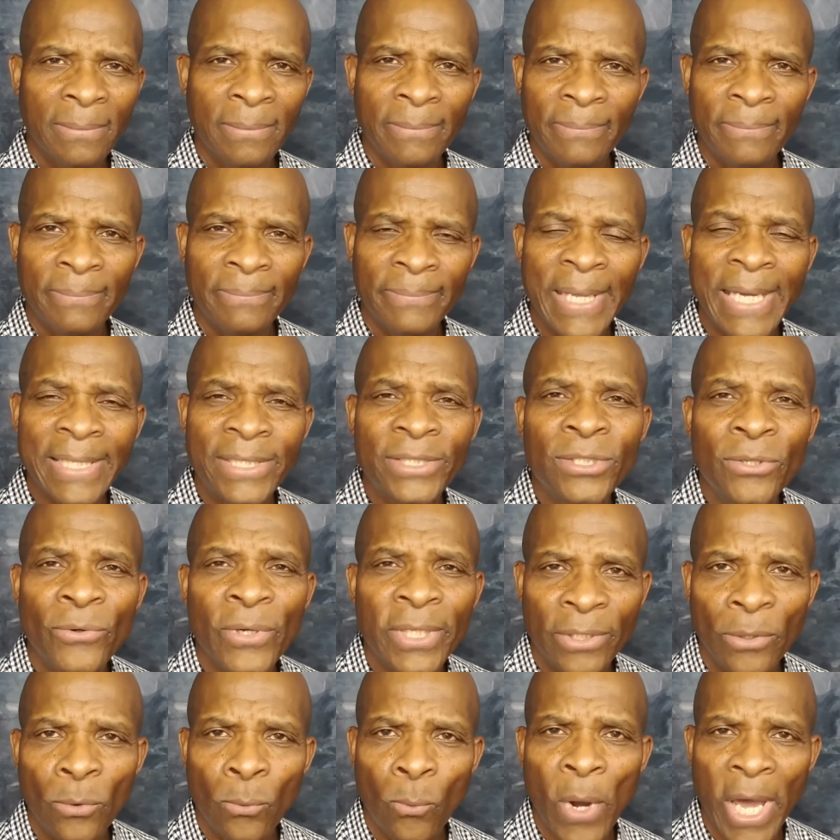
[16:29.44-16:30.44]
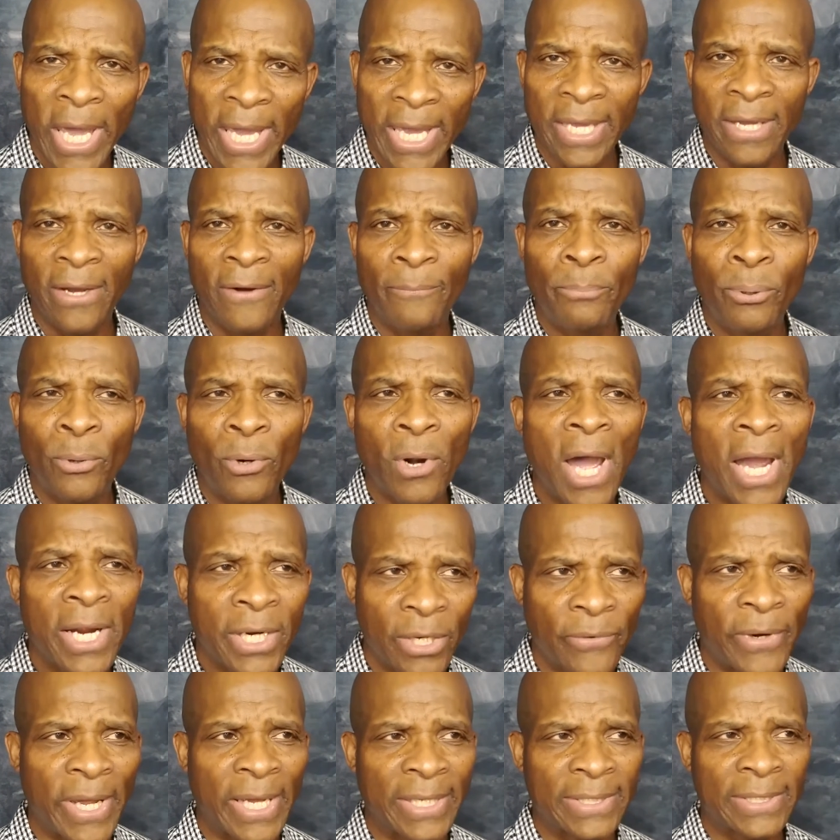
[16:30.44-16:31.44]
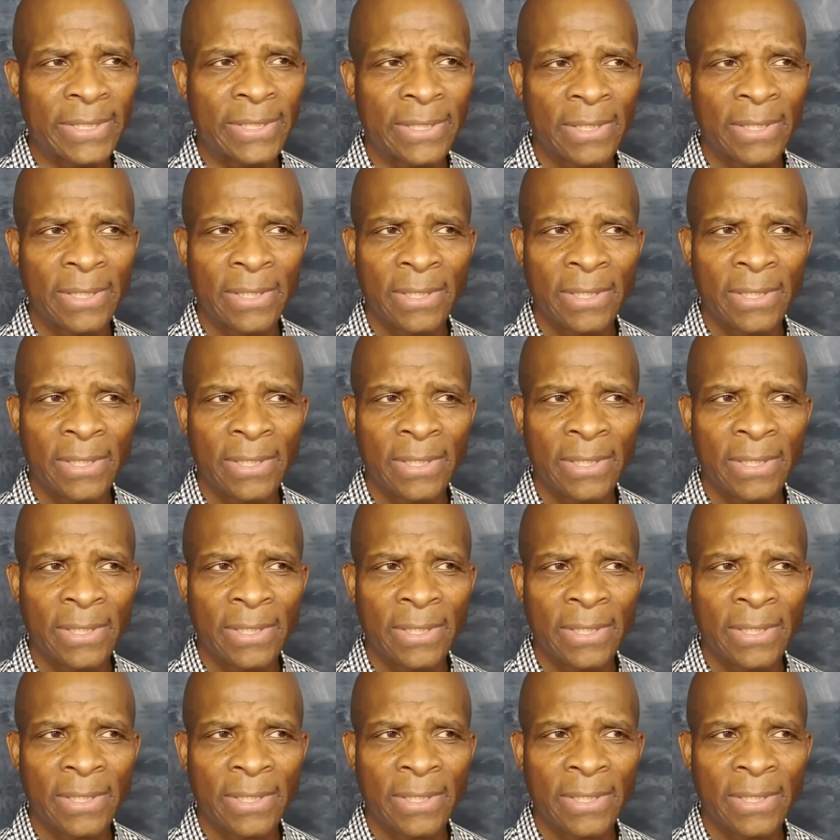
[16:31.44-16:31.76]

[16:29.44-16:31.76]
That's you in the way of progress.